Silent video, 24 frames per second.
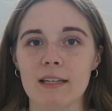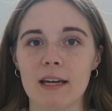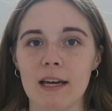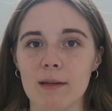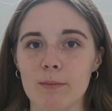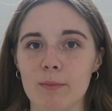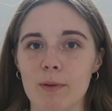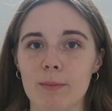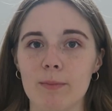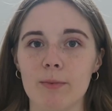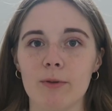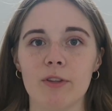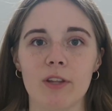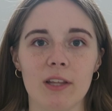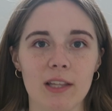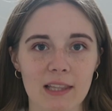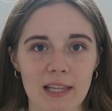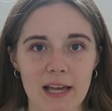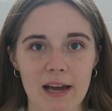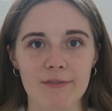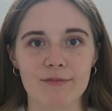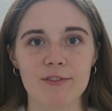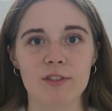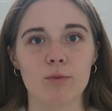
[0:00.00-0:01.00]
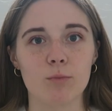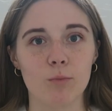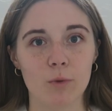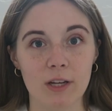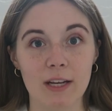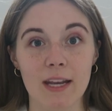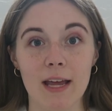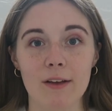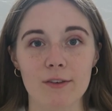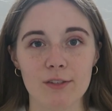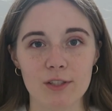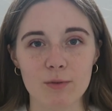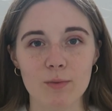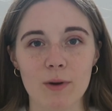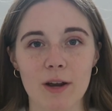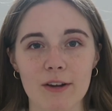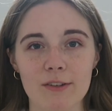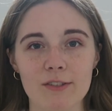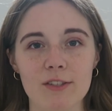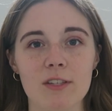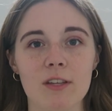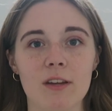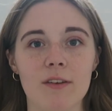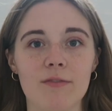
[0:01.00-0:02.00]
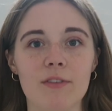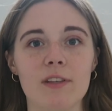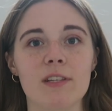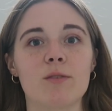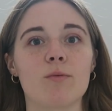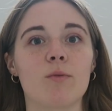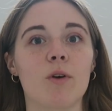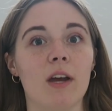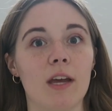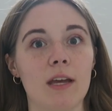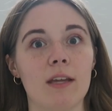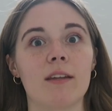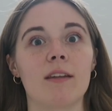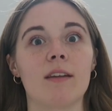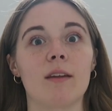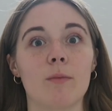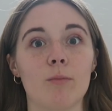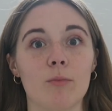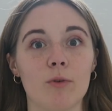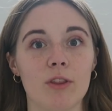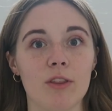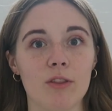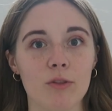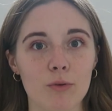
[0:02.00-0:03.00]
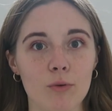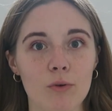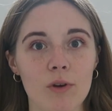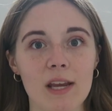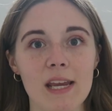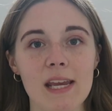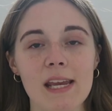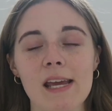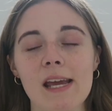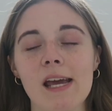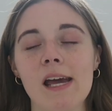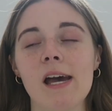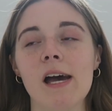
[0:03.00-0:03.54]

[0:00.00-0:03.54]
I had people that left and went elsewhere and stuff. That's why I ended up with 3.